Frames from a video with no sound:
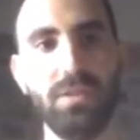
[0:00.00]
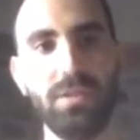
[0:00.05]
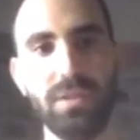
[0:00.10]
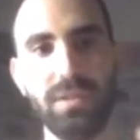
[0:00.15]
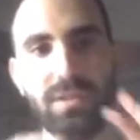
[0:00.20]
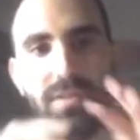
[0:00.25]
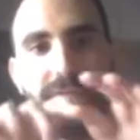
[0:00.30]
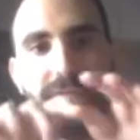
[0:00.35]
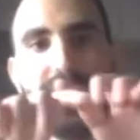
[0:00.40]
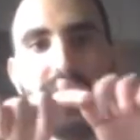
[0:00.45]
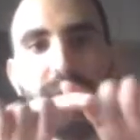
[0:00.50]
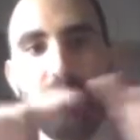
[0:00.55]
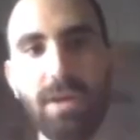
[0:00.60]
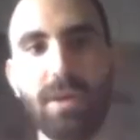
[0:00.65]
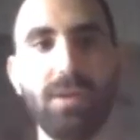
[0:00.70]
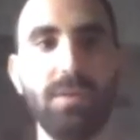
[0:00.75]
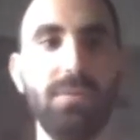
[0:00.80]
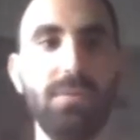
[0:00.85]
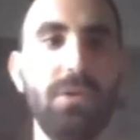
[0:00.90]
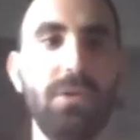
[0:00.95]
You just define one
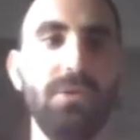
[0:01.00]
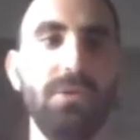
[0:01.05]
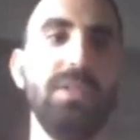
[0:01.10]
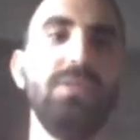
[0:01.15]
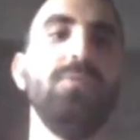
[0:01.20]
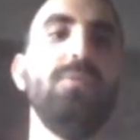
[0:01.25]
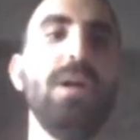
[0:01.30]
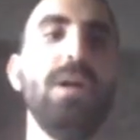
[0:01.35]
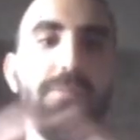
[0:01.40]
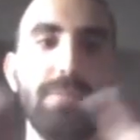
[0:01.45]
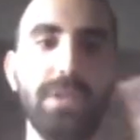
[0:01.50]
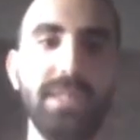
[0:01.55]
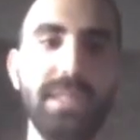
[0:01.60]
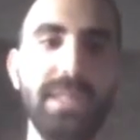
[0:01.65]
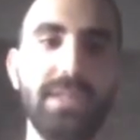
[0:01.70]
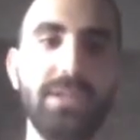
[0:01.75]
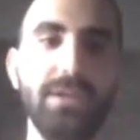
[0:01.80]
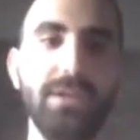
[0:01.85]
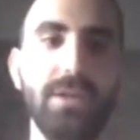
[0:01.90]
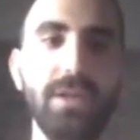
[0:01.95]
component, one
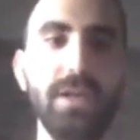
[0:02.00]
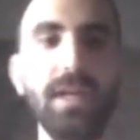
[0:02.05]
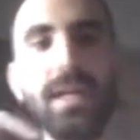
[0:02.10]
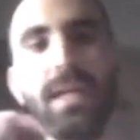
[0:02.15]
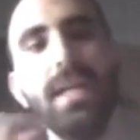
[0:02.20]
predictor,